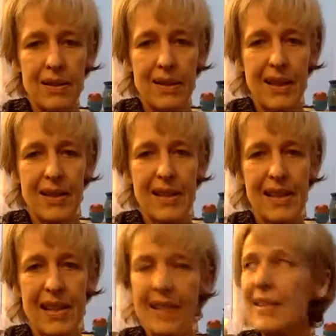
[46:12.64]

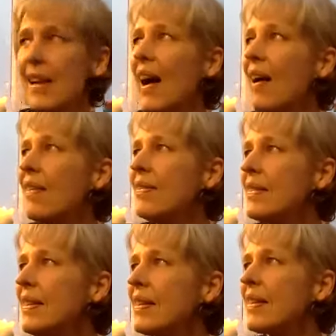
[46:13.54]
Settling down
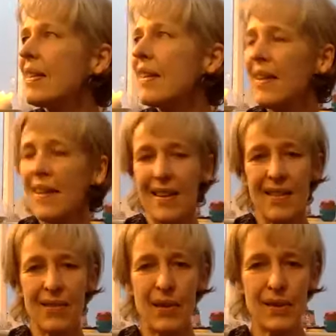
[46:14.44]

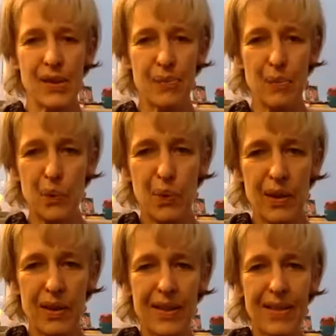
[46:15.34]
once
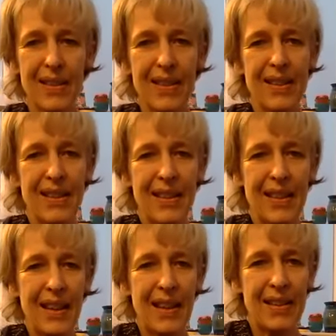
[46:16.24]
more.
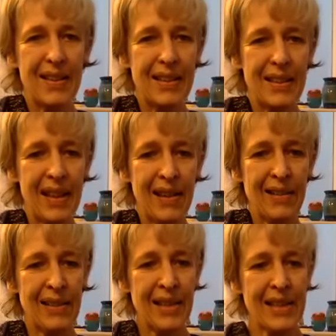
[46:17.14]

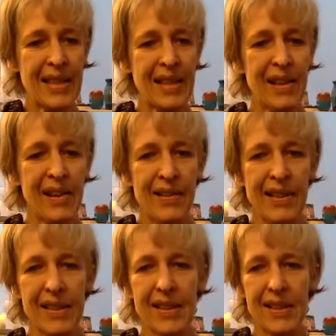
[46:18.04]
Now letting go
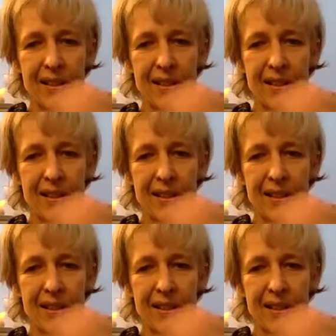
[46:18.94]
into